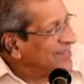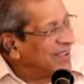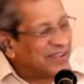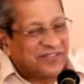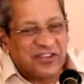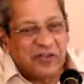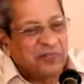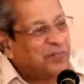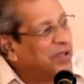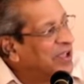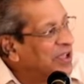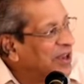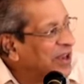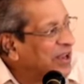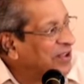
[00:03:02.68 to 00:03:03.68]
Such a
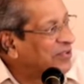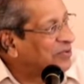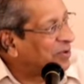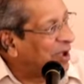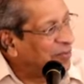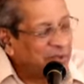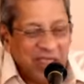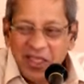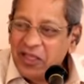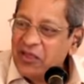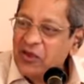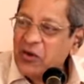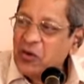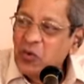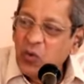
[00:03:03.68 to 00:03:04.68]
big ring, Swami,
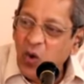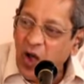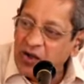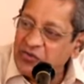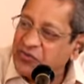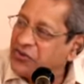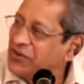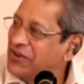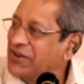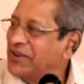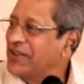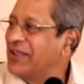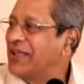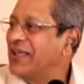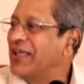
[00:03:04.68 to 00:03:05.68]
what?
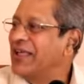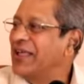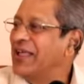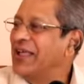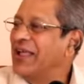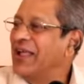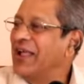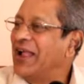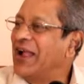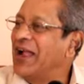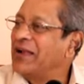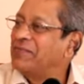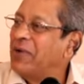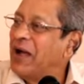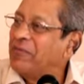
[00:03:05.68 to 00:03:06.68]

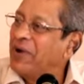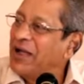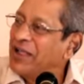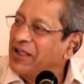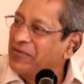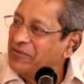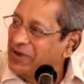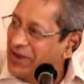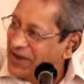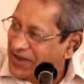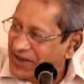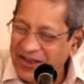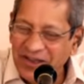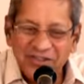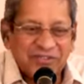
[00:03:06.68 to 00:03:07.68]
And Baba
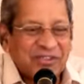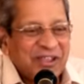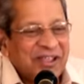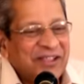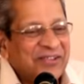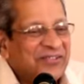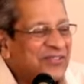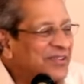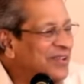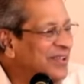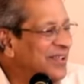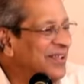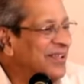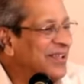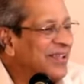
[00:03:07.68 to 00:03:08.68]
immediately says,
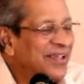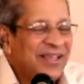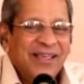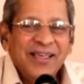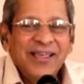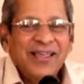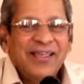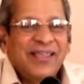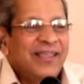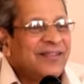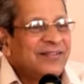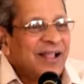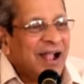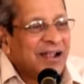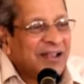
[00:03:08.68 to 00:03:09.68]
he
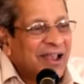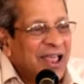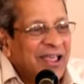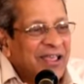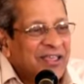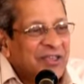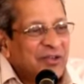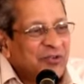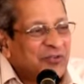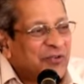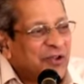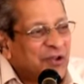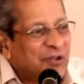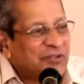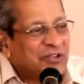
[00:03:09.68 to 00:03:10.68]
is not like you
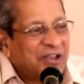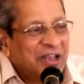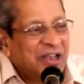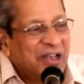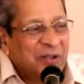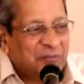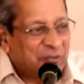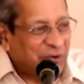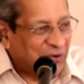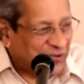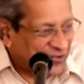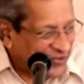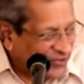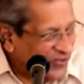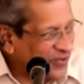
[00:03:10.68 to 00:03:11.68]
fellows,
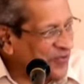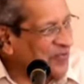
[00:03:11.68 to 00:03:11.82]
Lilliputs.